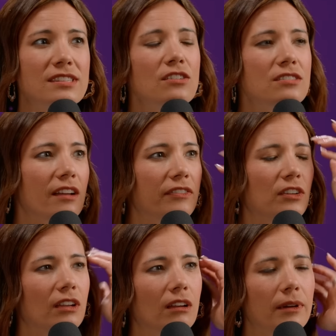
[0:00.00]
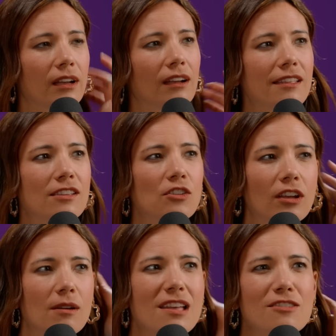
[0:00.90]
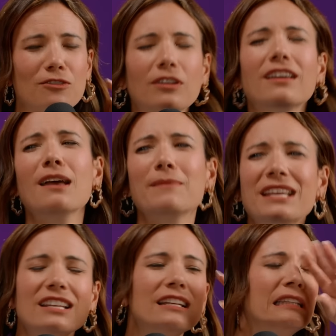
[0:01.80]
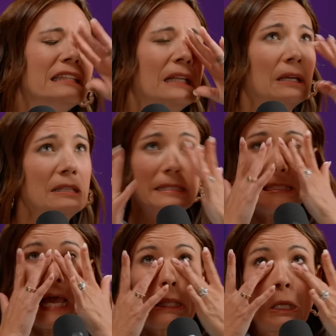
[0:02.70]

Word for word: see yourself and you're like, oh, and then you're like, oh, and they're looking at me. Dad,